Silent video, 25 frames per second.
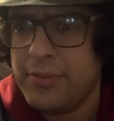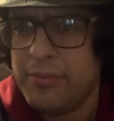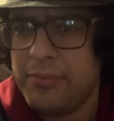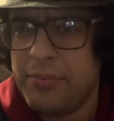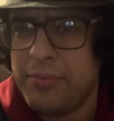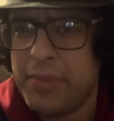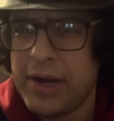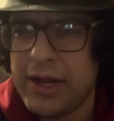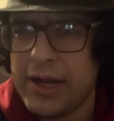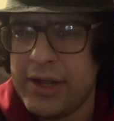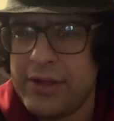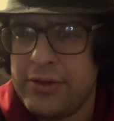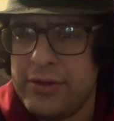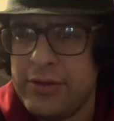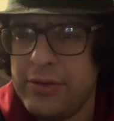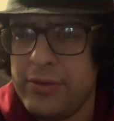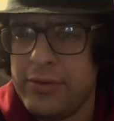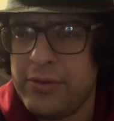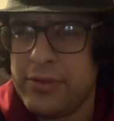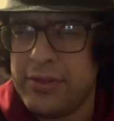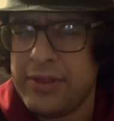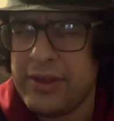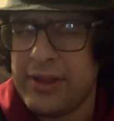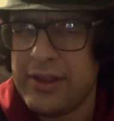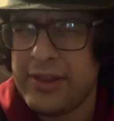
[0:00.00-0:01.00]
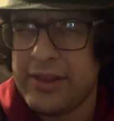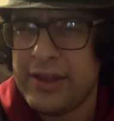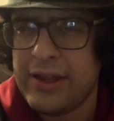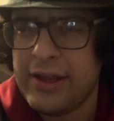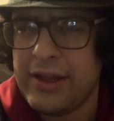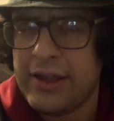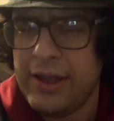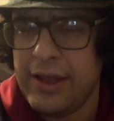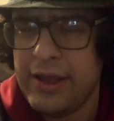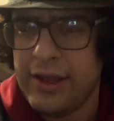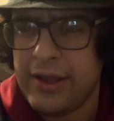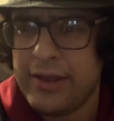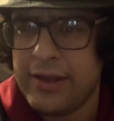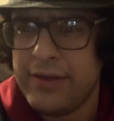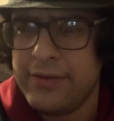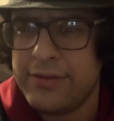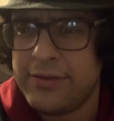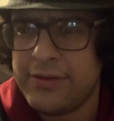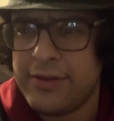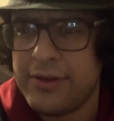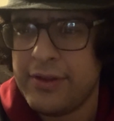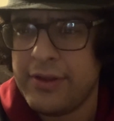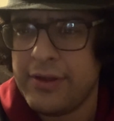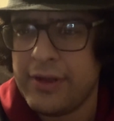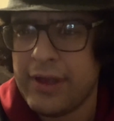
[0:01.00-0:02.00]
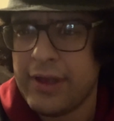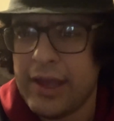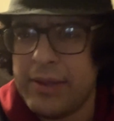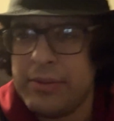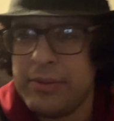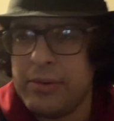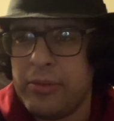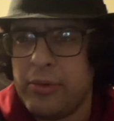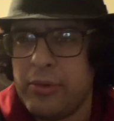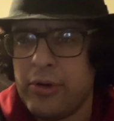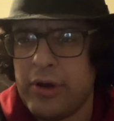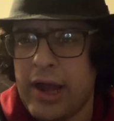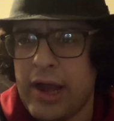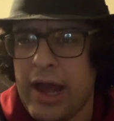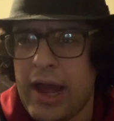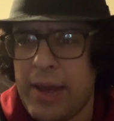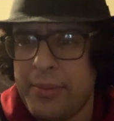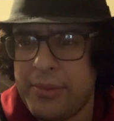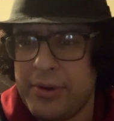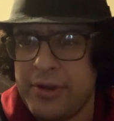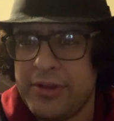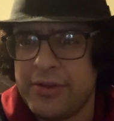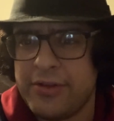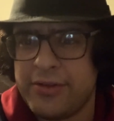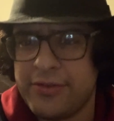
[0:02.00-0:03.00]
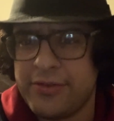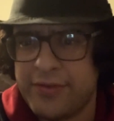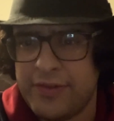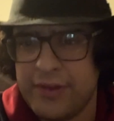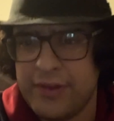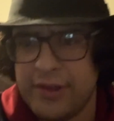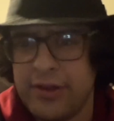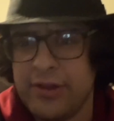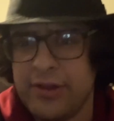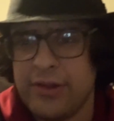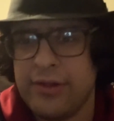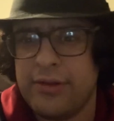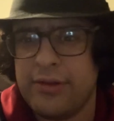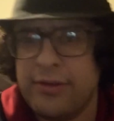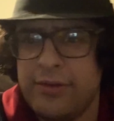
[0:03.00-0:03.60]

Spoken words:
But I do think that it gives the game a more ominous feel.